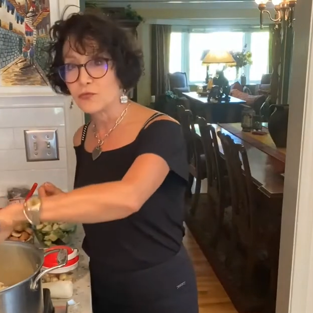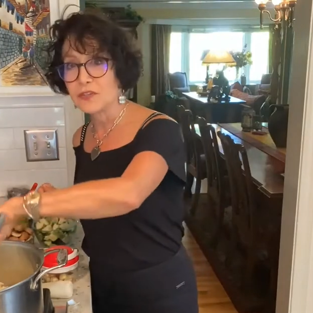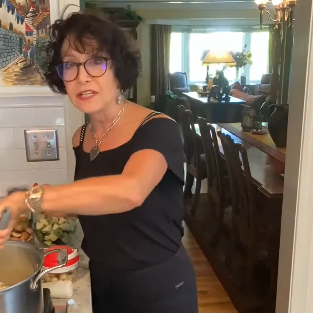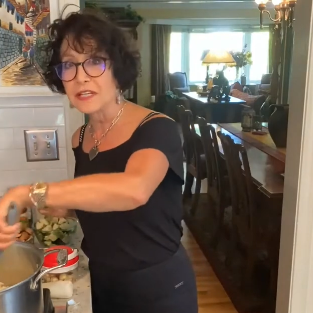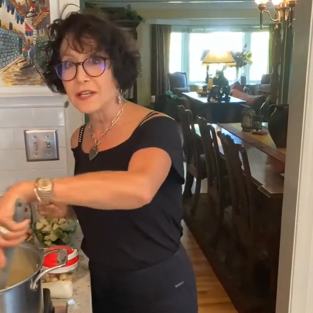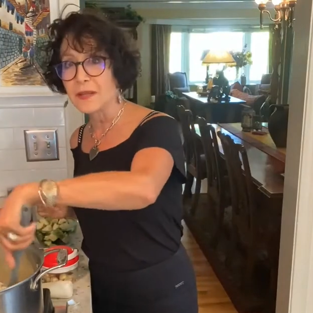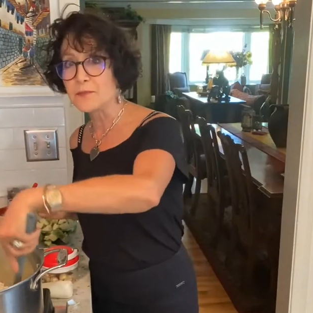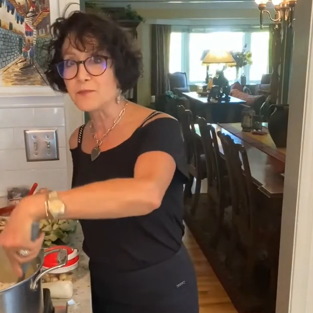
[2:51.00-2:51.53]

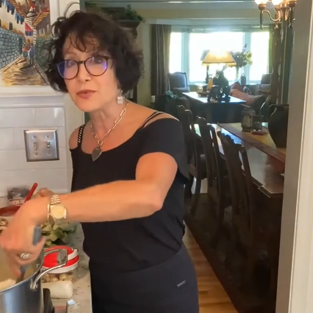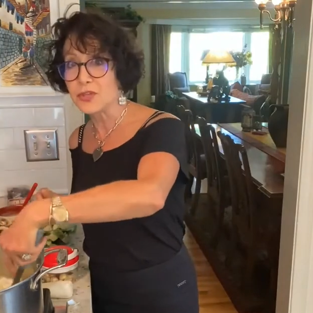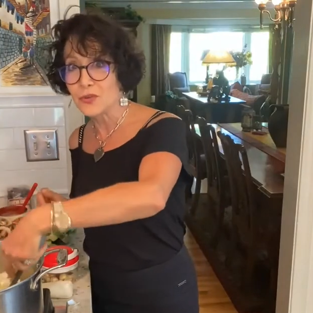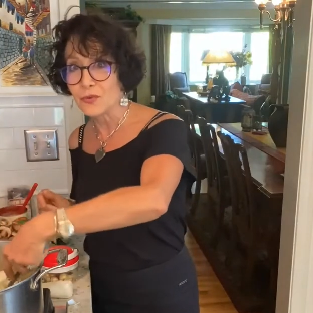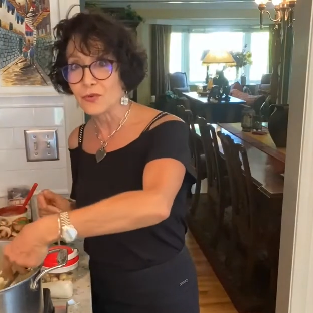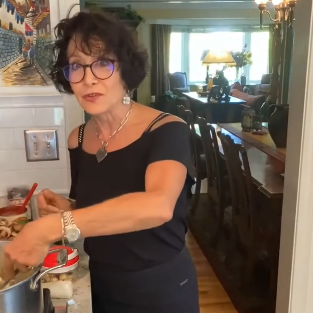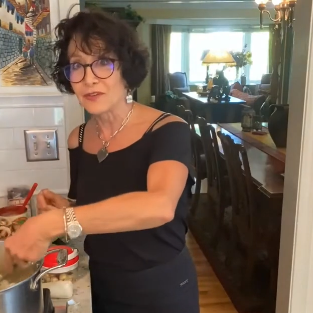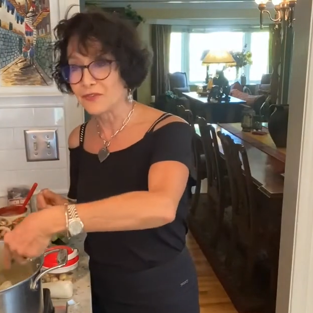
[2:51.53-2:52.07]
really
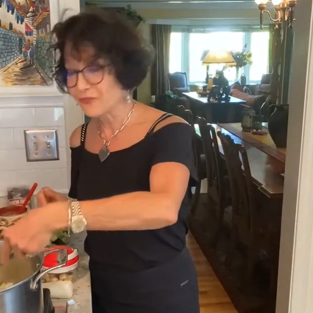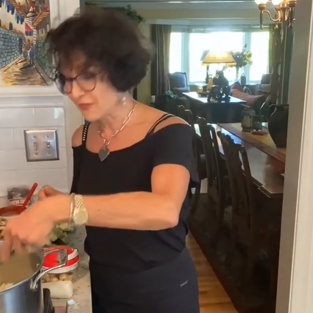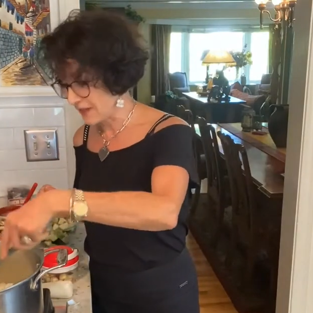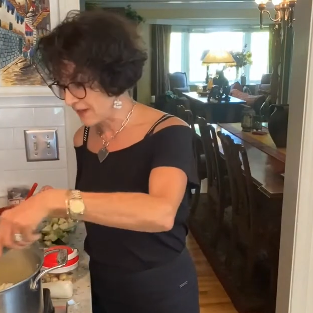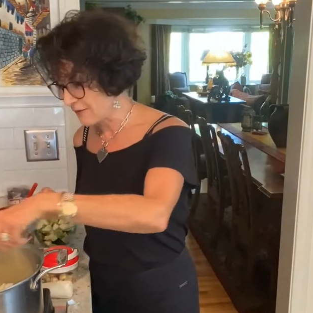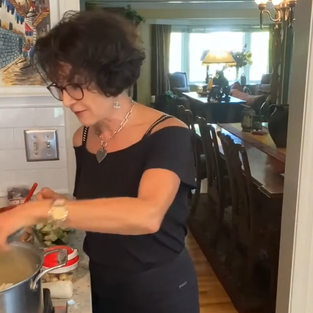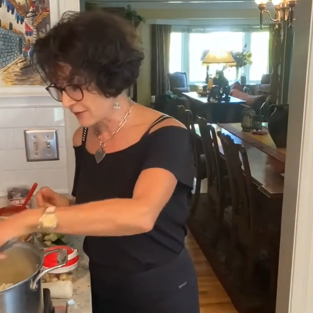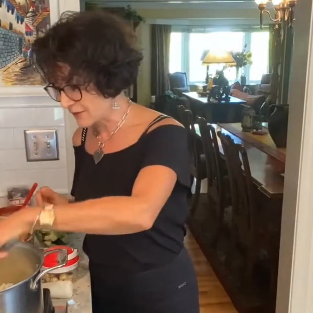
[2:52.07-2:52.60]
pure
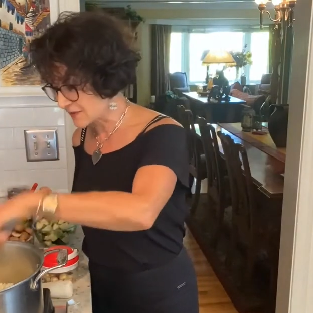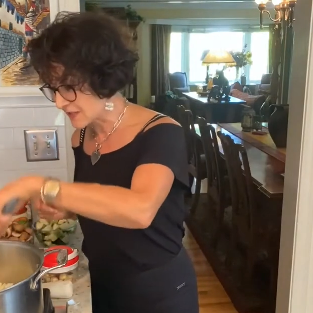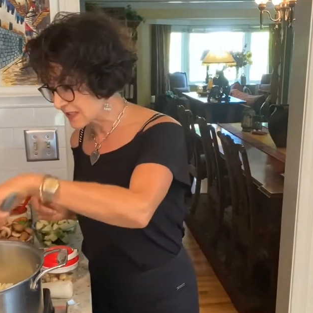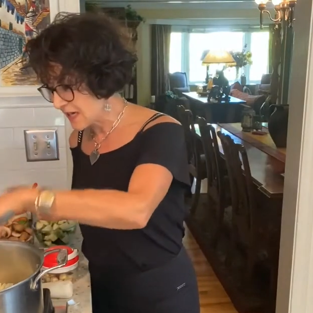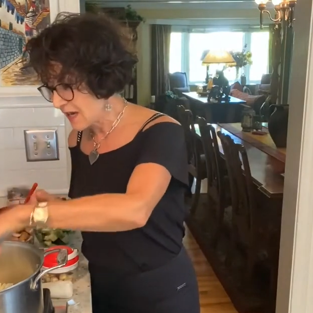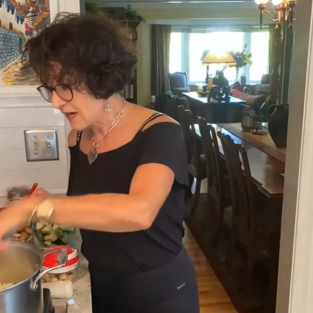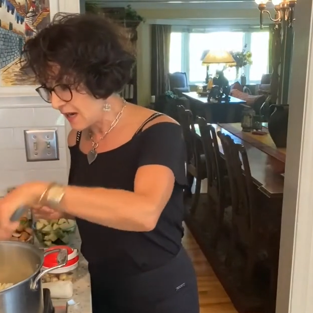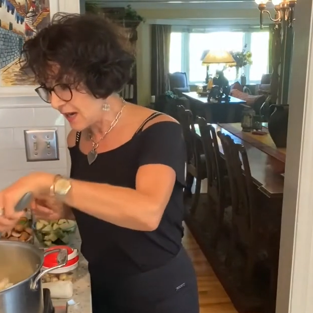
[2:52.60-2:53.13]
flavors
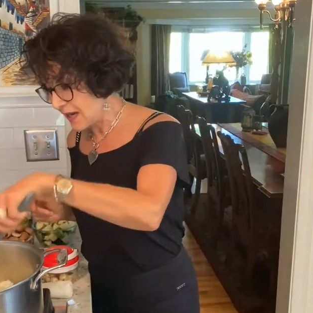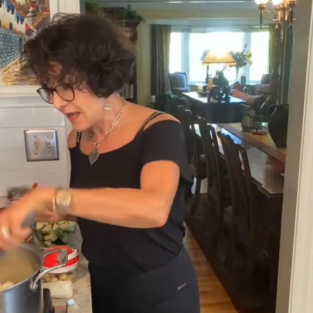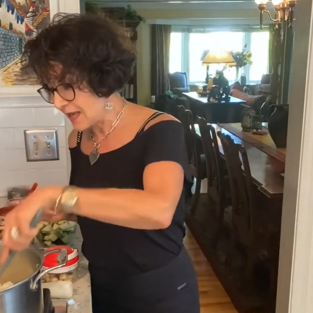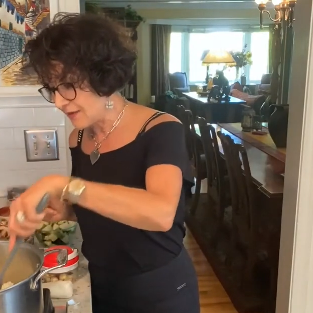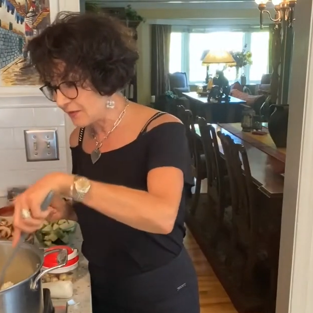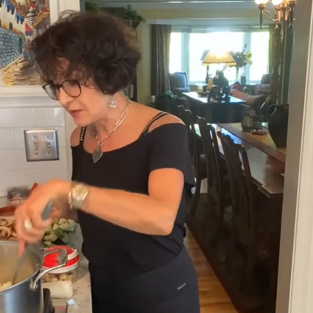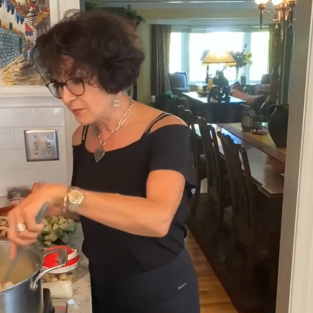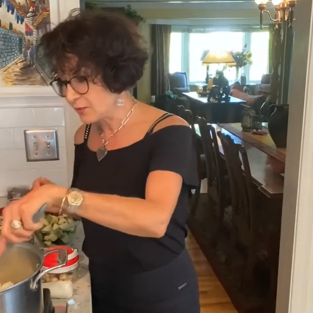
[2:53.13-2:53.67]
I
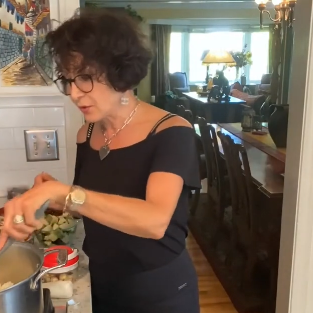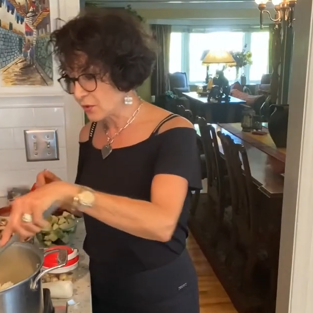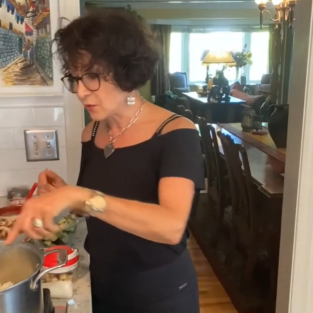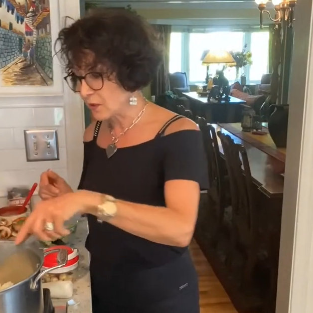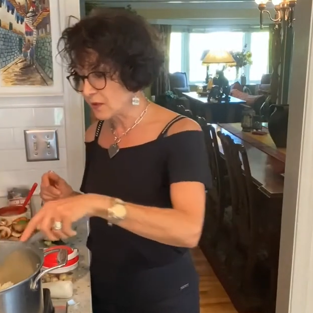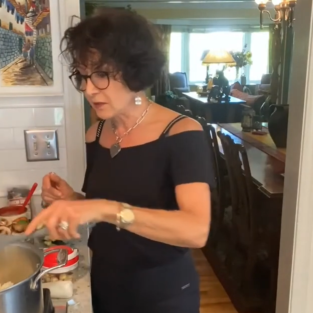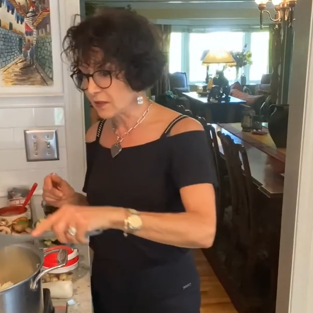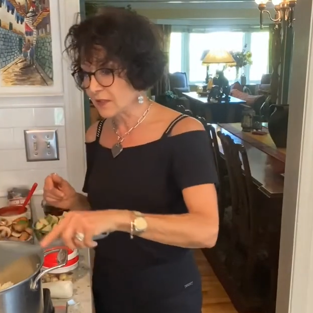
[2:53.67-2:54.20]
haven't put
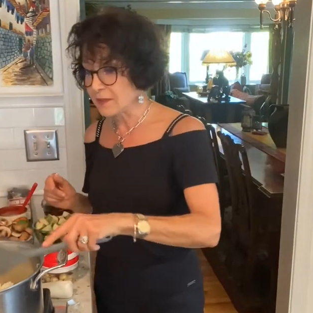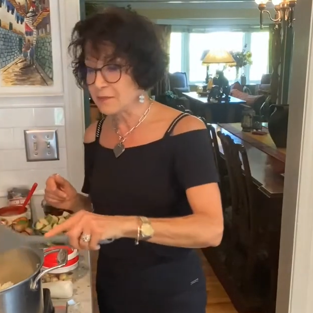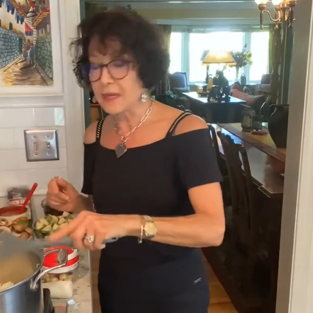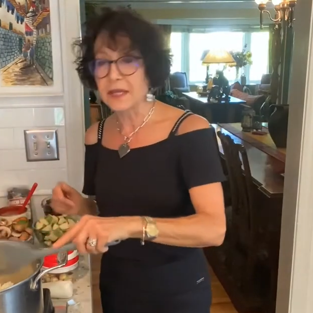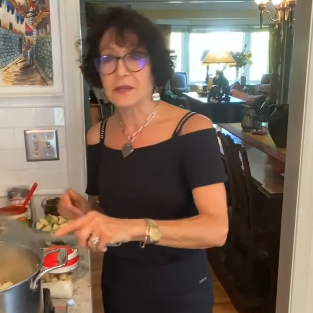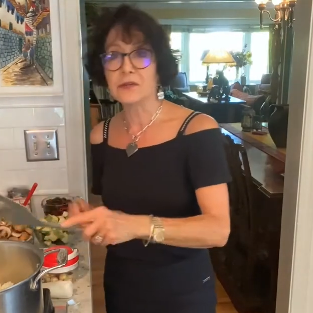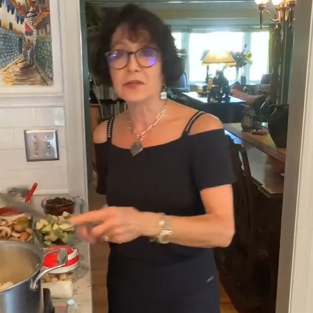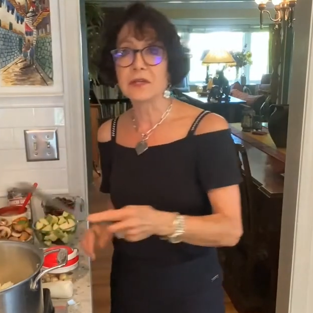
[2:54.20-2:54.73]
oil in my
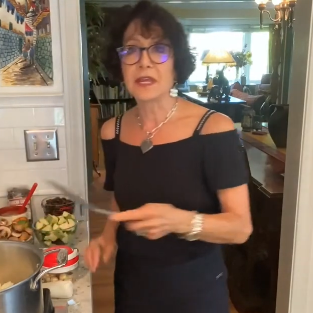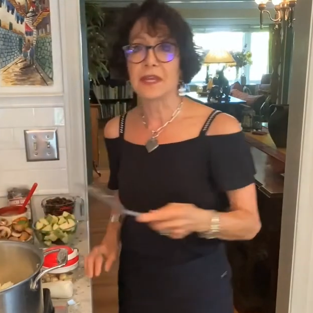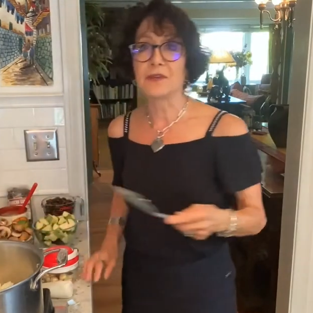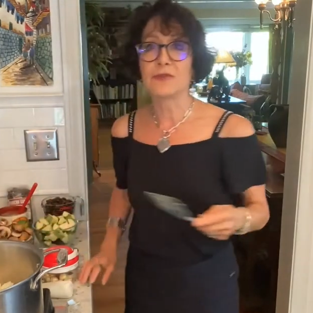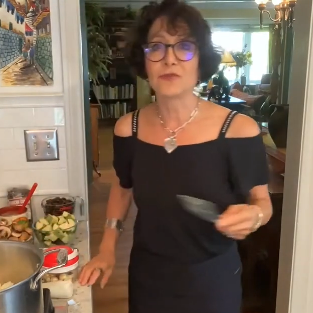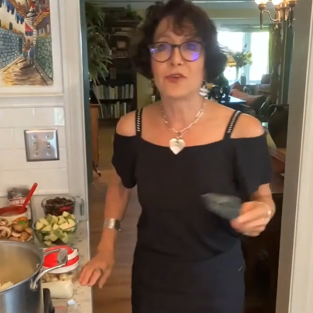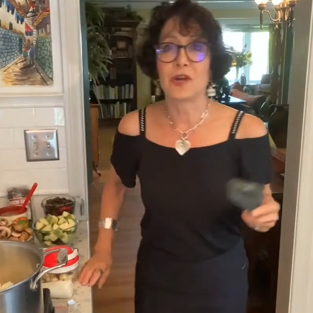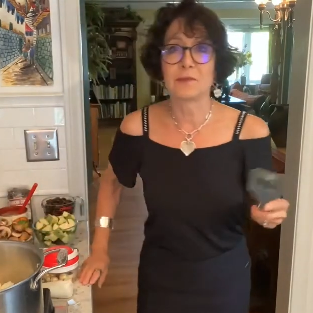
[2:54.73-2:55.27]
cooking
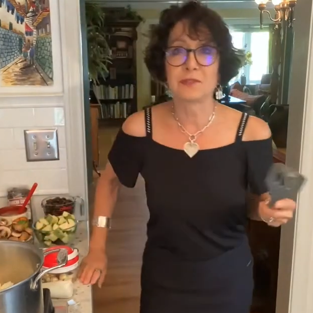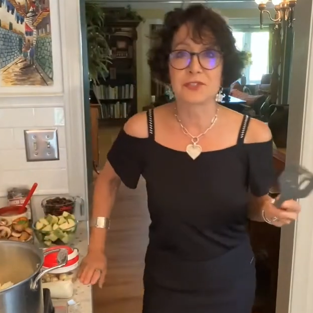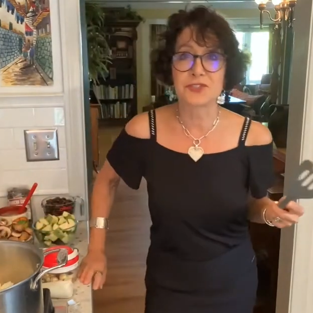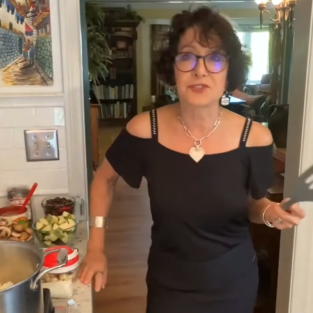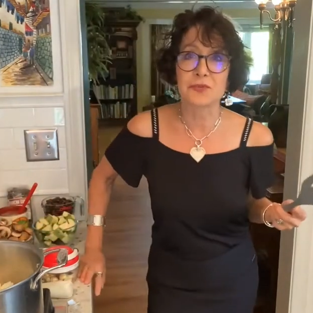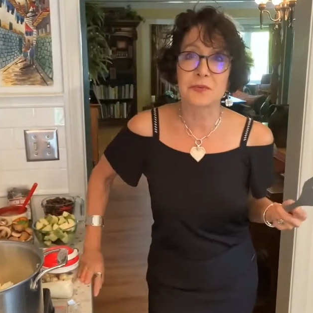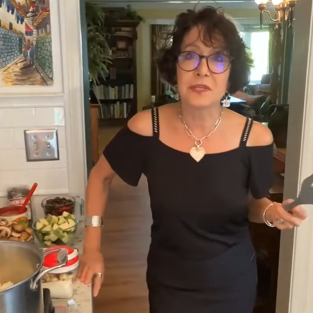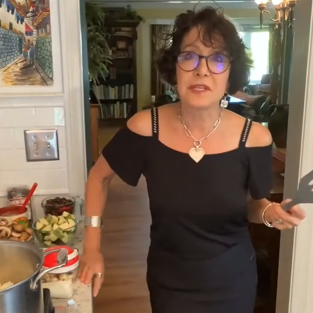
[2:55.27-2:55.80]
for almost
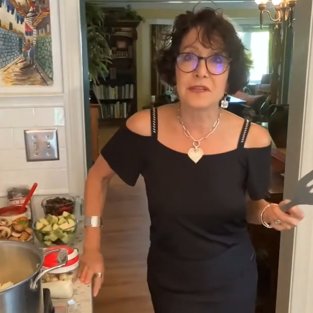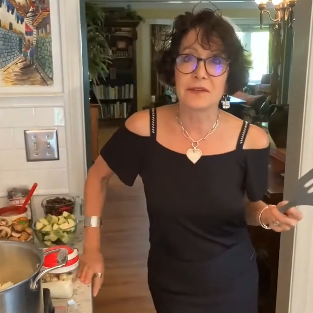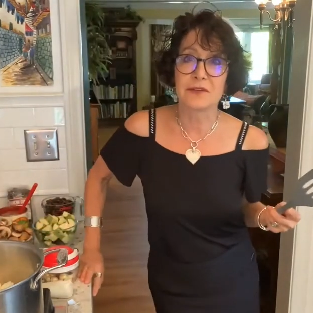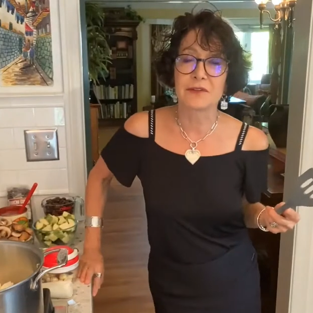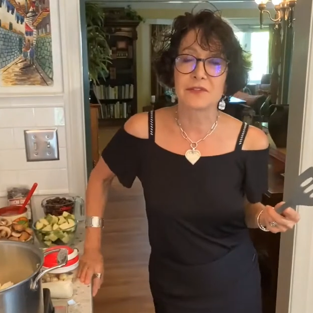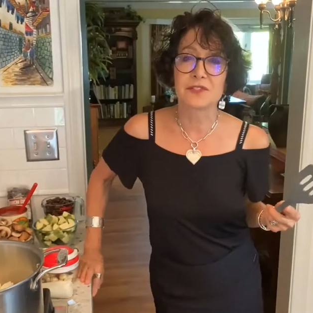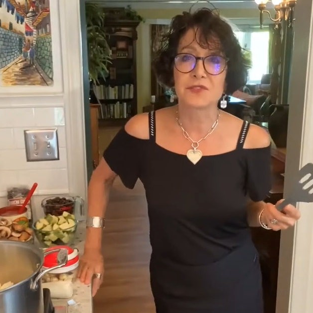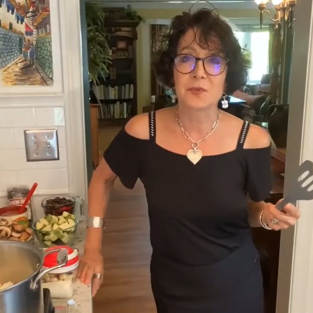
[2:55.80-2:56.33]
three years.